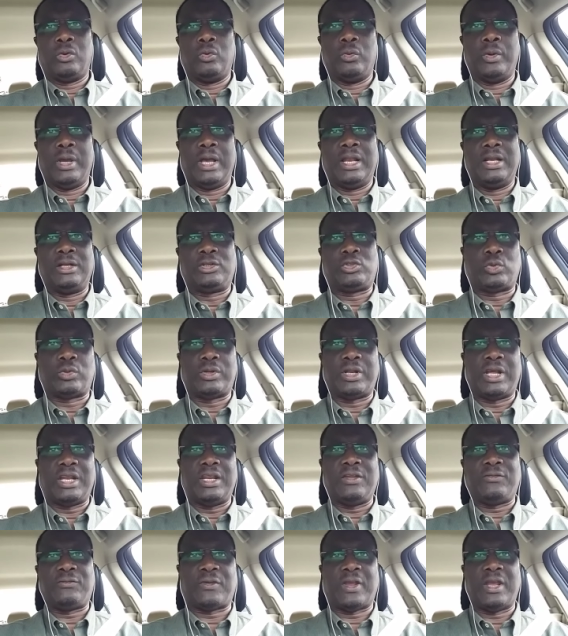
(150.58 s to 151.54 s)
Well, to
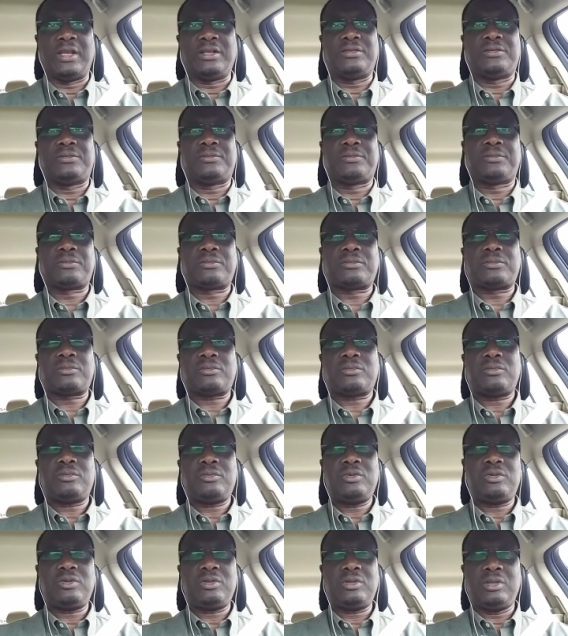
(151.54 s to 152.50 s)
that effect,
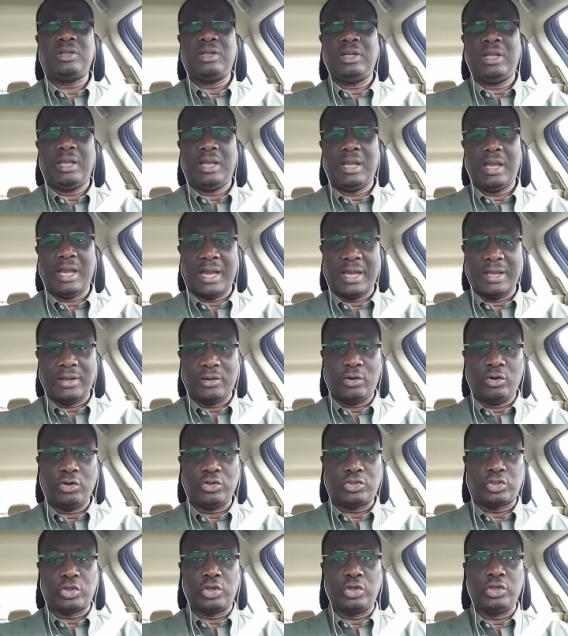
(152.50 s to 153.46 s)
I
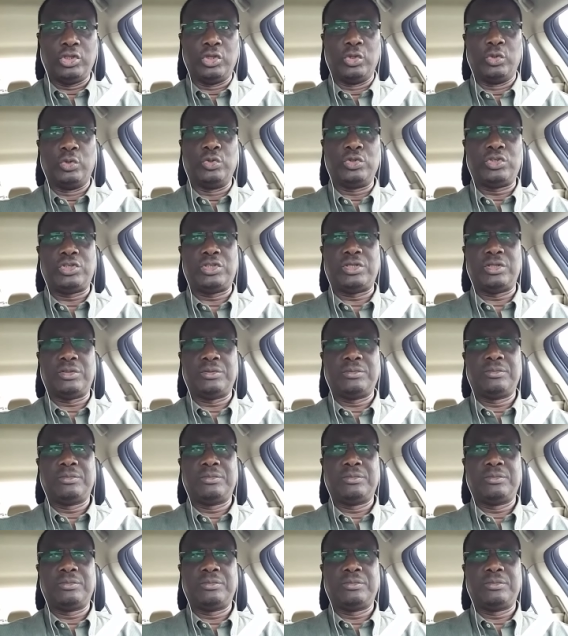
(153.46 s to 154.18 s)
also used